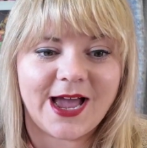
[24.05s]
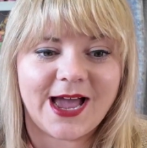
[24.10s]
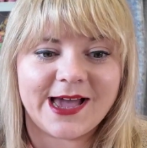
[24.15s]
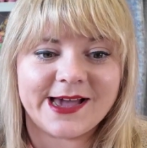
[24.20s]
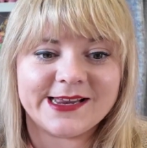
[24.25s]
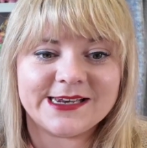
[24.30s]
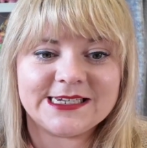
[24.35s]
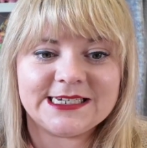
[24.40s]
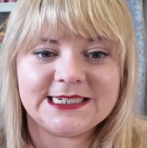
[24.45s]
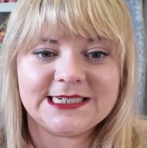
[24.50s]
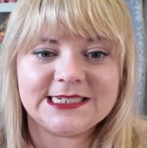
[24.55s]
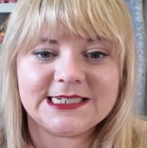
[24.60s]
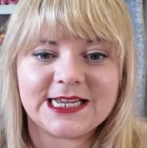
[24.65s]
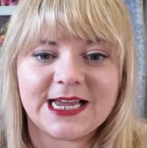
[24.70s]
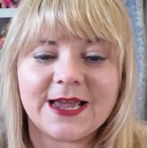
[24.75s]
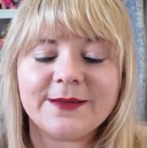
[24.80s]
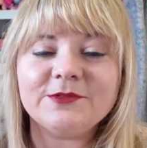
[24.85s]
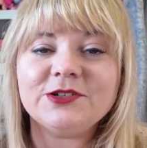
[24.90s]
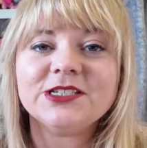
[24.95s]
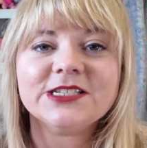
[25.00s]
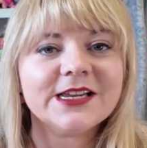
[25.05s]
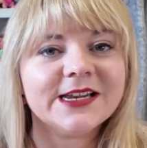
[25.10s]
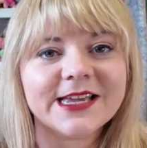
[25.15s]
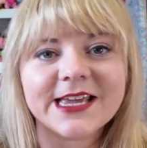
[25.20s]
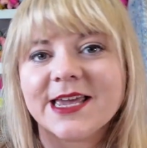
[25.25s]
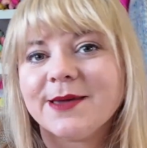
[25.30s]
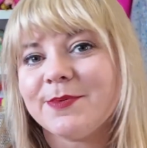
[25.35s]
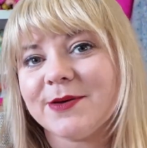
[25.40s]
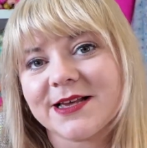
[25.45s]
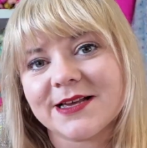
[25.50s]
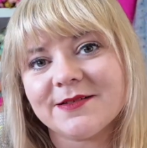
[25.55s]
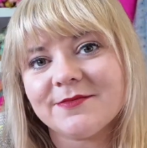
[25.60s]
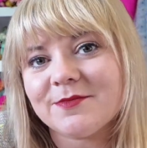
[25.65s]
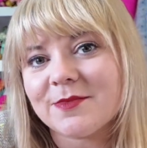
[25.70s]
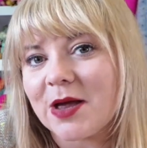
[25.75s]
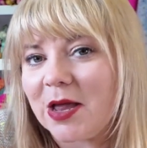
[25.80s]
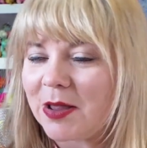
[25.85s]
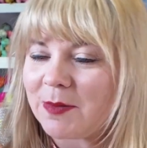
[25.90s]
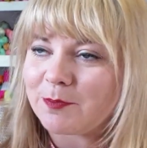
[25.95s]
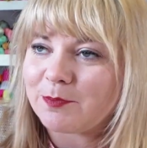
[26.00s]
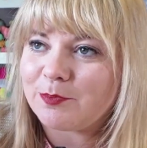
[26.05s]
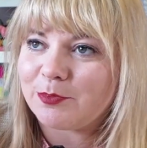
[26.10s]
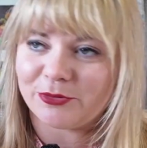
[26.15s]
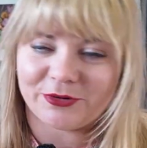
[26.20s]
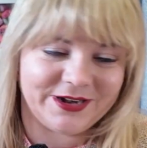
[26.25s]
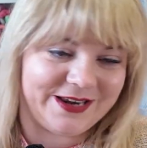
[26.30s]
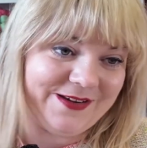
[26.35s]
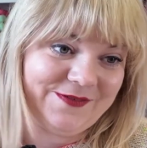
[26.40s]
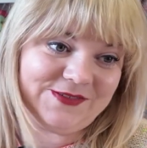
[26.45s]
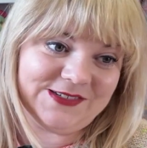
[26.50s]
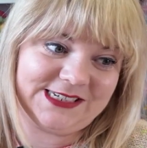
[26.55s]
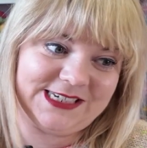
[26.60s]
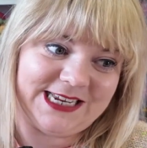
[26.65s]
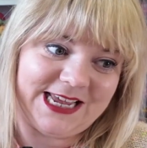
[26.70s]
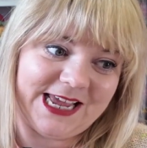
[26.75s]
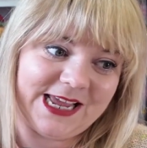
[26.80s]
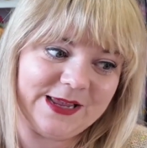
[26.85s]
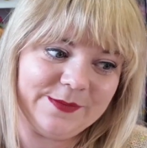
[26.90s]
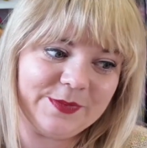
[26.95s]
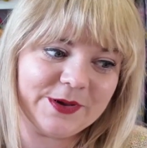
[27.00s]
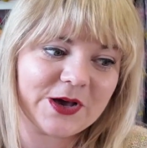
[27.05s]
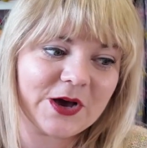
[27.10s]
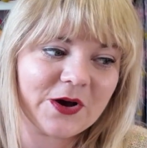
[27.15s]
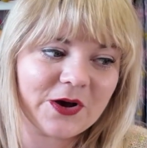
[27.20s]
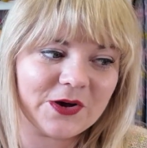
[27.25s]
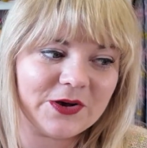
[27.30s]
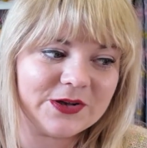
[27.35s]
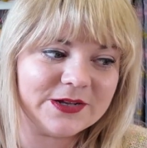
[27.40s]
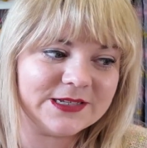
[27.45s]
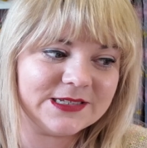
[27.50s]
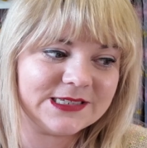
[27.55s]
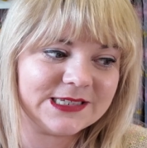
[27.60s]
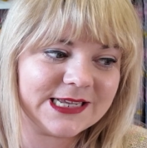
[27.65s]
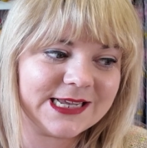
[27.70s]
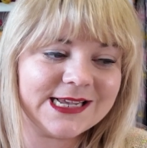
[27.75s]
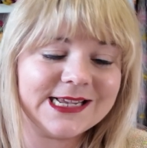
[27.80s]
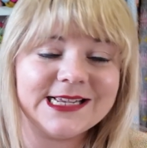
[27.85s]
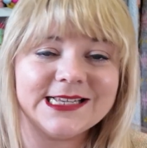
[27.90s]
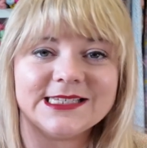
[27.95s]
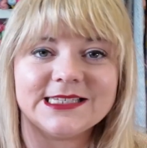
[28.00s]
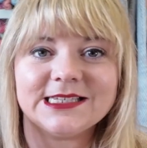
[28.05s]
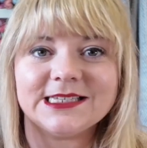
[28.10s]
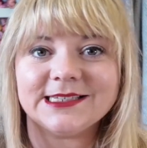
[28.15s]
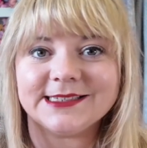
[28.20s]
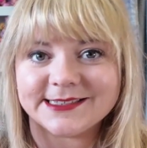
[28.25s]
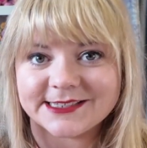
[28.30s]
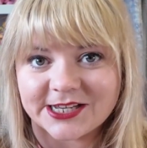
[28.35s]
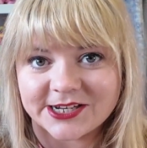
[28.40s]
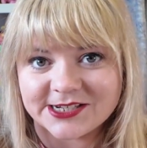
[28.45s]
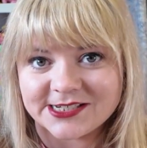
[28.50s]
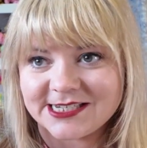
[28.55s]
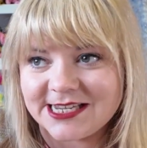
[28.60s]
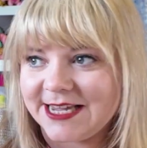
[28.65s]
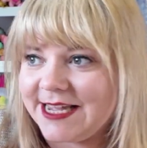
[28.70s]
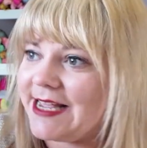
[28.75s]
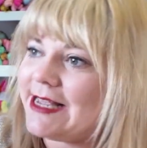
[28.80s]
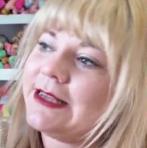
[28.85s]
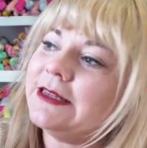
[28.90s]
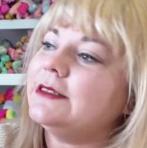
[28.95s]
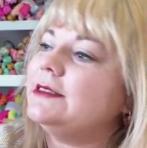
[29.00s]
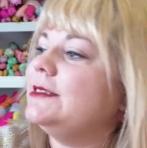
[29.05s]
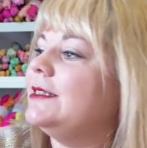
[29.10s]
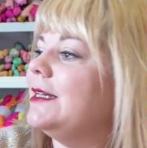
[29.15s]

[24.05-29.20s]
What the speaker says: and I'm just going to keep it brief today because it's Sunday